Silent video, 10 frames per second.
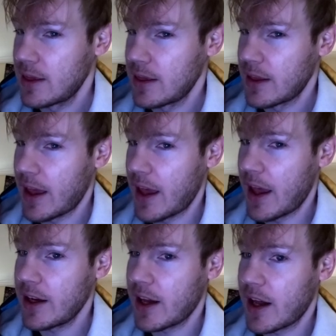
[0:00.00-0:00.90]
And it
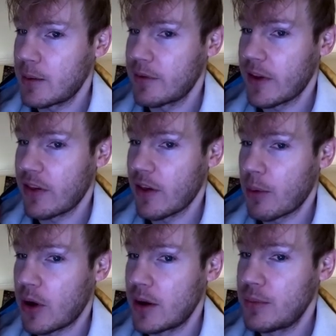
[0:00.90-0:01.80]
kind of prevents this
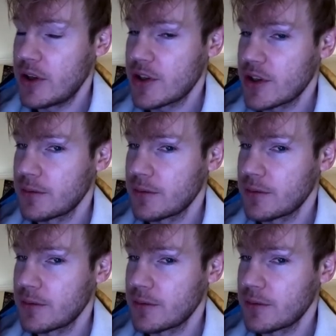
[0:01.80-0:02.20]
pawn push.